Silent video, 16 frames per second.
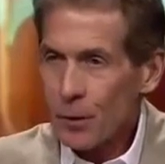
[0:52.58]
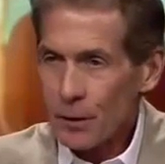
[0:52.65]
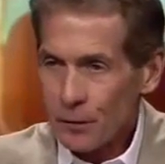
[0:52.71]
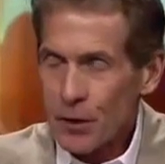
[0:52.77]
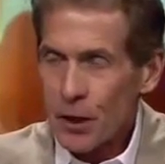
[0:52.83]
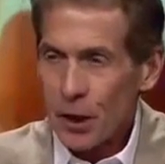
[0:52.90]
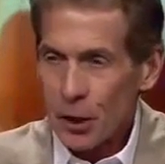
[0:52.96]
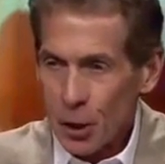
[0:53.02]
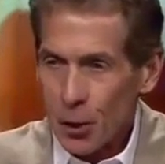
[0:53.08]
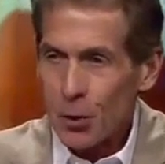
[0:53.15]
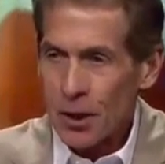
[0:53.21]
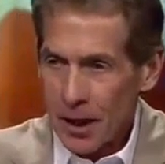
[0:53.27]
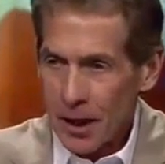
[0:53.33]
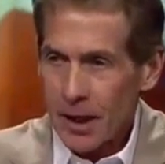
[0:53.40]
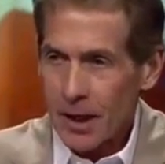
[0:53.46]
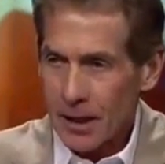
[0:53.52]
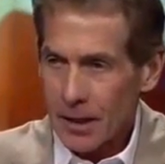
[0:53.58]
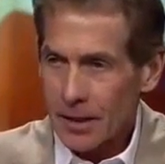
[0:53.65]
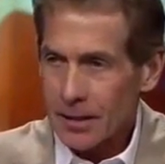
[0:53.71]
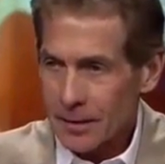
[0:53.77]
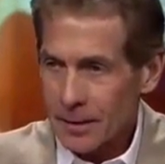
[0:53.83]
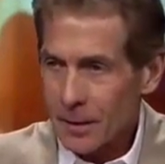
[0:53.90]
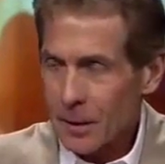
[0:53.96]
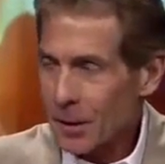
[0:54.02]
We've done okay.
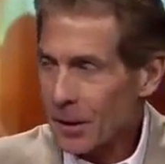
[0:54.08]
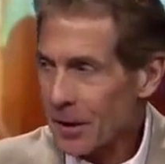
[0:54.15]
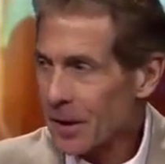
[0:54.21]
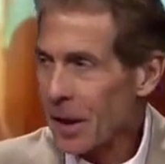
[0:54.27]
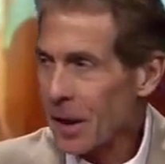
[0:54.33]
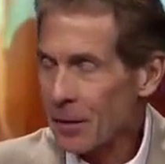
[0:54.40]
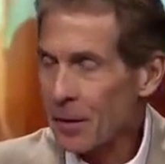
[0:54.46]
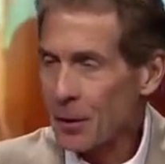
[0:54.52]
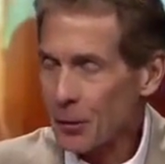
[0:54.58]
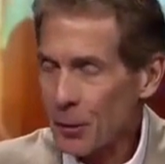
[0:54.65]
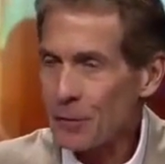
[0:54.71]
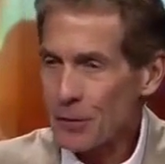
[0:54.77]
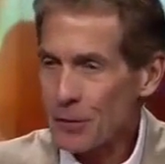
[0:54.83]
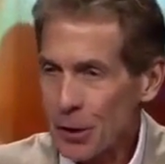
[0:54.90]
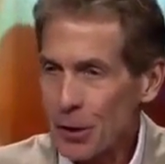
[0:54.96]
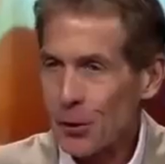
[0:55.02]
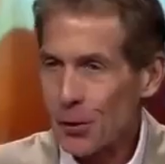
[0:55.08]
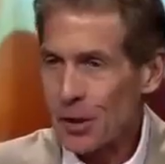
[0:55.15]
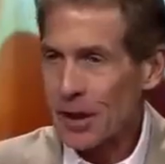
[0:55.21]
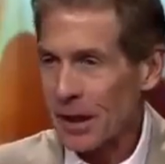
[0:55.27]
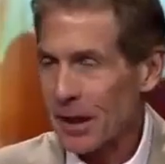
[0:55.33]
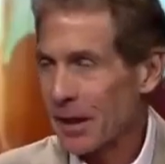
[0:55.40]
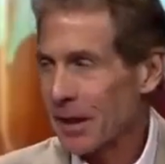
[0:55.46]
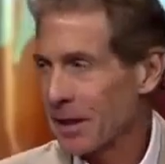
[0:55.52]
I think we've done
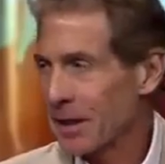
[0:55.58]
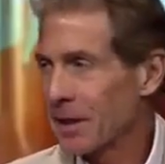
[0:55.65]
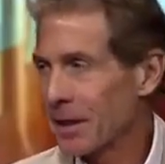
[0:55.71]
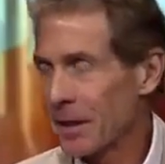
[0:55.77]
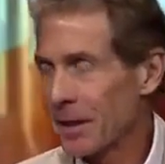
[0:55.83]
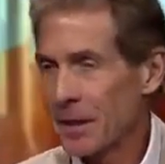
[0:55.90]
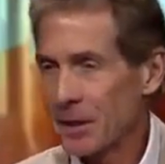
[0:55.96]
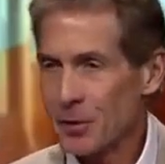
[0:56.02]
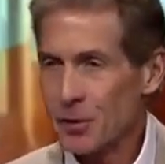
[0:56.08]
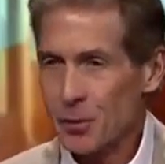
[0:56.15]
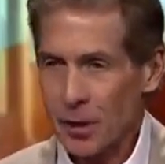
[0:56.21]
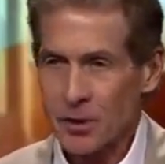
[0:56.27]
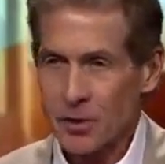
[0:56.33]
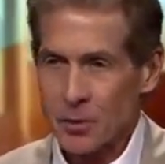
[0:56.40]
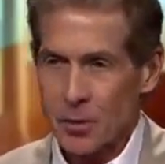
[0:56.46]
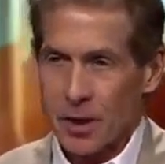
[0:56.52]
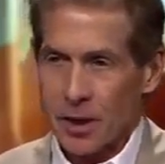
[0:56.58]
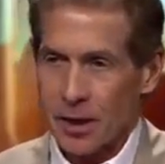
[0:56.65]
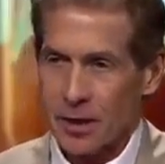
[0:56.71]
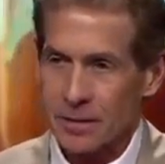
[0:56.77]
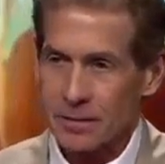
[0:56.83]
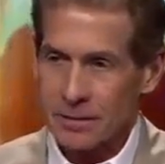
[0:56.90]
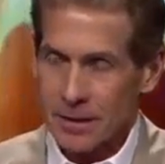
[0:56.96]
okay against Rex Ryan.